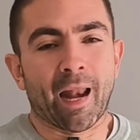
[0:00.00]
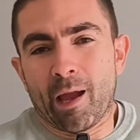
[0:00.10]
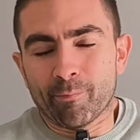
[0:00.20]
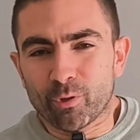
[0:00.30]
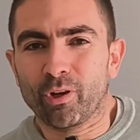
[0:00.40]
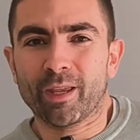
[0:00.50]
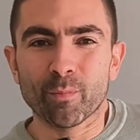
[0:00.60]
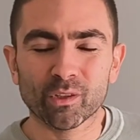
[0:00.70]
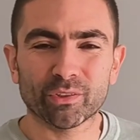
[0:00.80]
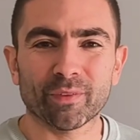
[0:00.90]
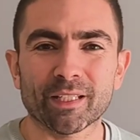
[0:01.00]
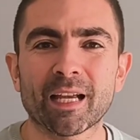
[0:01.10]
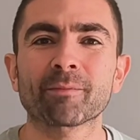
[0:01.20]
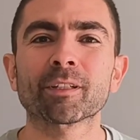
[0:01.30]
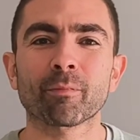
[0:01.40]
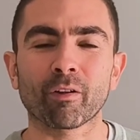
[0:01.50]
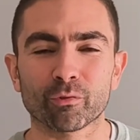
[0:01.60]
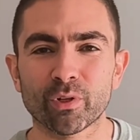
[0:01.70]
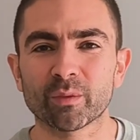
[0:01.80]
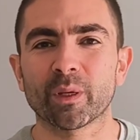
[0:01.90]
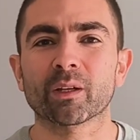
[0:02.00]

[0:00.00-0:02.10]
And I'm talking most of the times about trees